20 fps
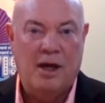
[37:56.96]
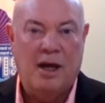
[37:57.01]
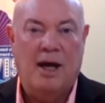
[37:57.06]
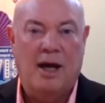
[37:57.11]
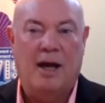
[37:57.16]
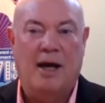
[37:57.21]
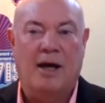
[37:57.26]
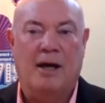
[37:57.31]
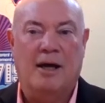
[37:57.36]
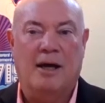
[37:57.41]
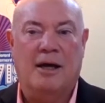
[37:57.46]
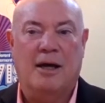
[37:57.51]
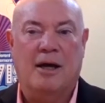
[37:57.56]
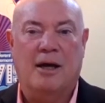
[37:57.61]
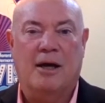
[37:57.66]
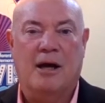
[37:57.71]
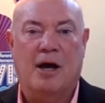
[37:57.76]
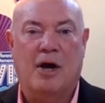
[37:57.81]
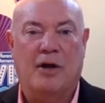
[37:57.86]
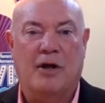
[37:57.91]

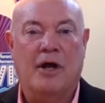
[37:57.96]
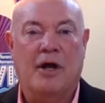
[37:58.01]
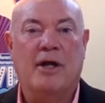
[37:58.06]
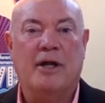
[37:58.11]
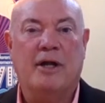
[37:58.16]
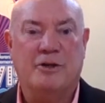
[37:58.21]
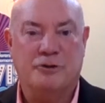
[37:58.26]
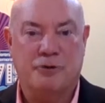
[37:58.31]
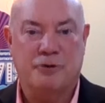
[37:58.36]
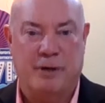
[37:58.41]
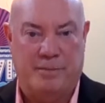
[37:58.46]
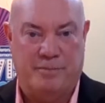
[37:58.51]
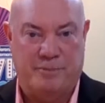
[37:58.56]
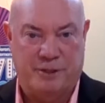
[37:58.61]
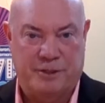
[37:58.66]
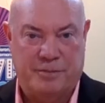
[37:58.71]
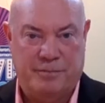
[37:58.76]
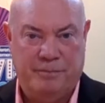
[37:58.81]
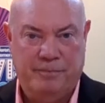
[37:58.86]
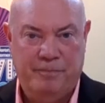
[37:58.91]
uh, on hunting
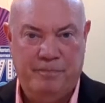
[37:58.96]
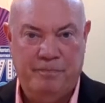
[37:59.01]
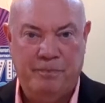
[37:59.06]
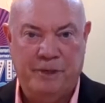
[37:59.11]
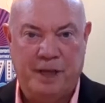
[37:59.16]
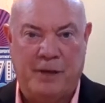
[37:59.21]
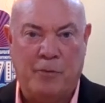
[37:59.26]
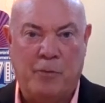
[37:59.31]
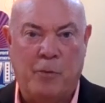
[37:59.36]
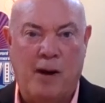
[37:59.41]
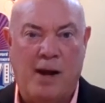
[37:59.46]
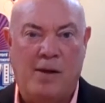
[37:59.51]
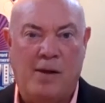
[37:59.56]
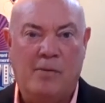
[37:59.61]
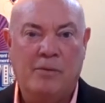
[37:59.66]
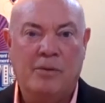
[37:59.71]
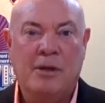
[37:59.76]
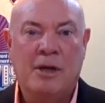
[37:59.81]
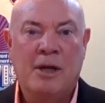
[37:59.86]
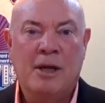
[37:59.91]
trips. And
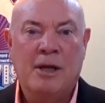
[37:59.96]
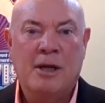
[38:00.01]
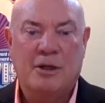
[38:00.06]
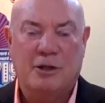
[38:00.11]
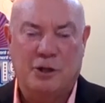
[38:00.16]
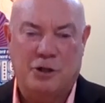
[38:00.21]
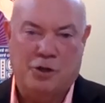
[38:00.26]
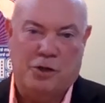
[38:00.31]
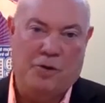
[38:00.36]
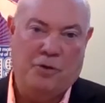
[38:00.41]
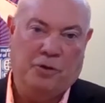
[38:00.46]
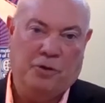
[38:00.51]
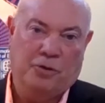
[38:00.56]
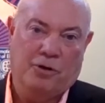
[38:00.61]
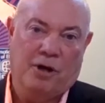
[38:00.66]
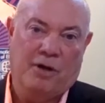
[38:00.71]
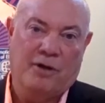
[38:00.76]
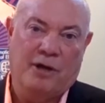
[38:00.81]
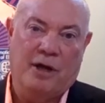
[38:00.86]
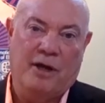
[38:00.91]
while the youth are
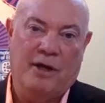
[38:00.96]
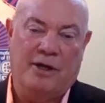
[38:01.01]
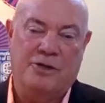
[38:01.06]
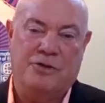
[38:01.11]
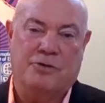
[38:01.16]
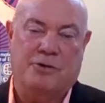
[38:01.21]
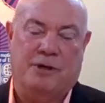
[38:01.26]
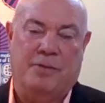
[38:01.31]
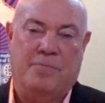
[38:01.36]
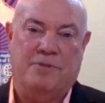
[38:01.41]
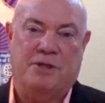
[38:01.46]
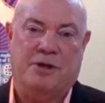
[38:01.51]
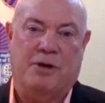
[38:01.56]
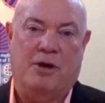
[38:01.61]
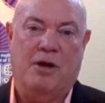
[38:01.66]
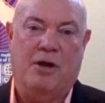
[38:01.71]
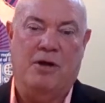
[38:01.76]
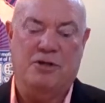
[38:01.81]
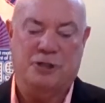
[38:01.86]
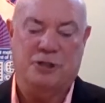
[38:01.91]
on hunting trips, they're
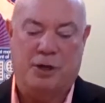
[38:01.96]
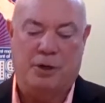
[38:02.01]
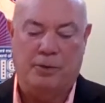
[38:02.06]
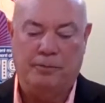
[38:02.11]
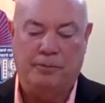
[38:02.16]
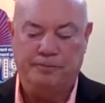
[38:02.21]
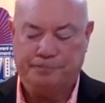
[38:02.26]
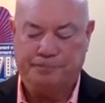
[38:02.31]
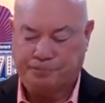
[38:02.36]
also